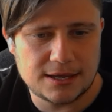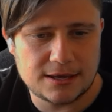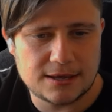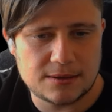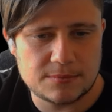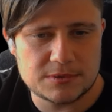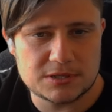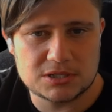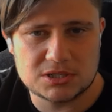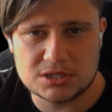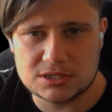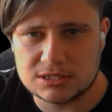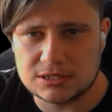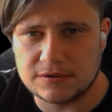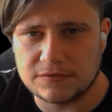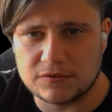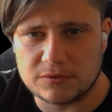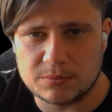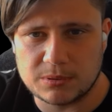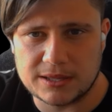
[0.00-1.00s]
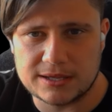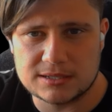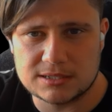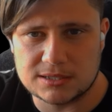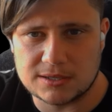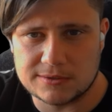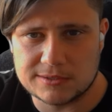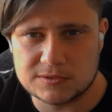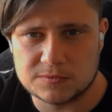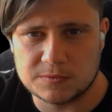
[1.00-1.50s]
It's just different
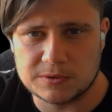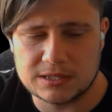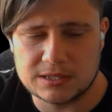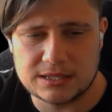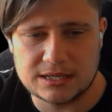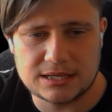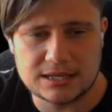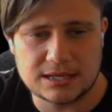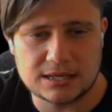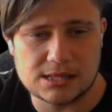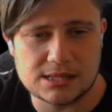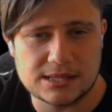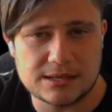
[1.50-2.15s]
playstyles really.